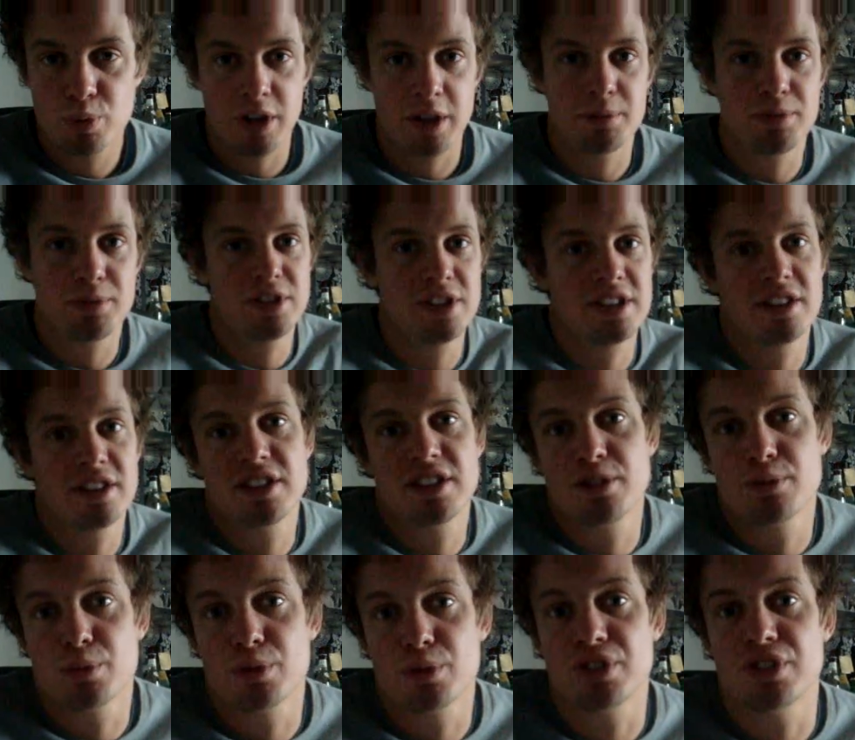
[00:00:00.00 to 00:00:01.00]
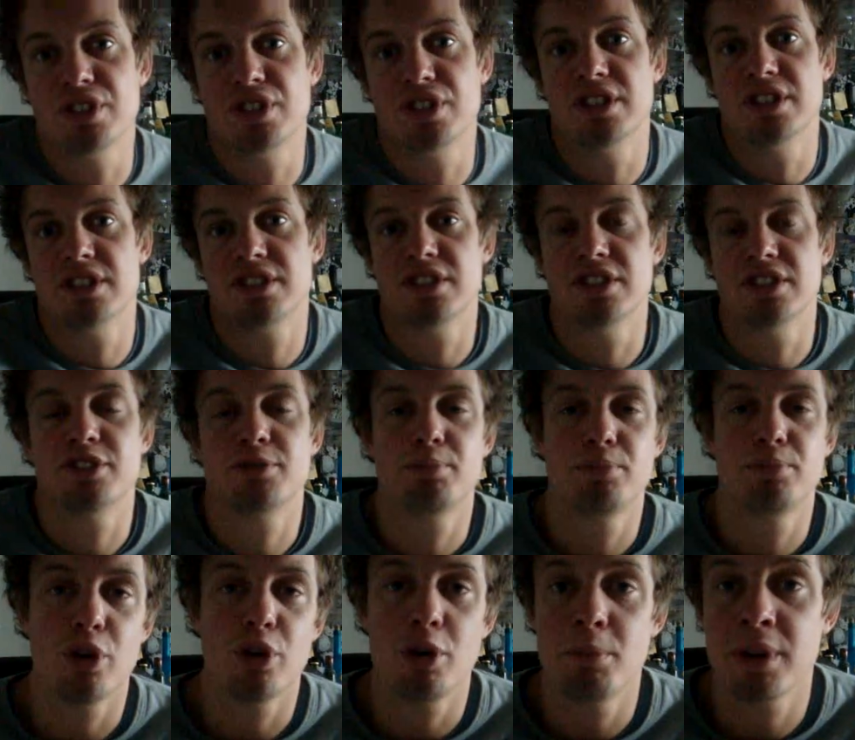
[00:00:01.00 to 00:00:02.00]
Why I'm saying that it was
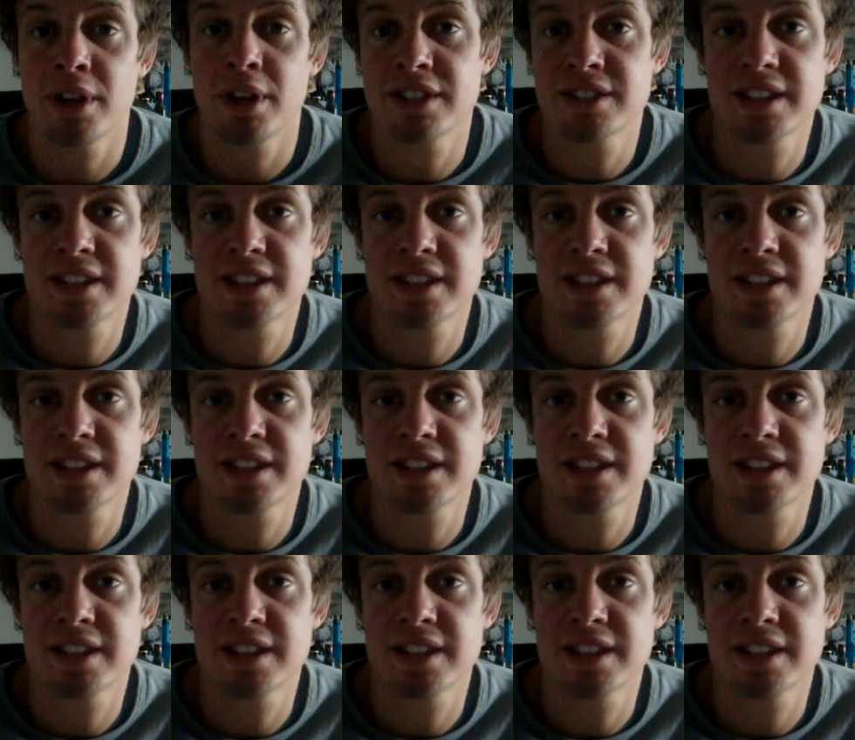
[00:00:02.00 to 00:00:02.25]
disturbing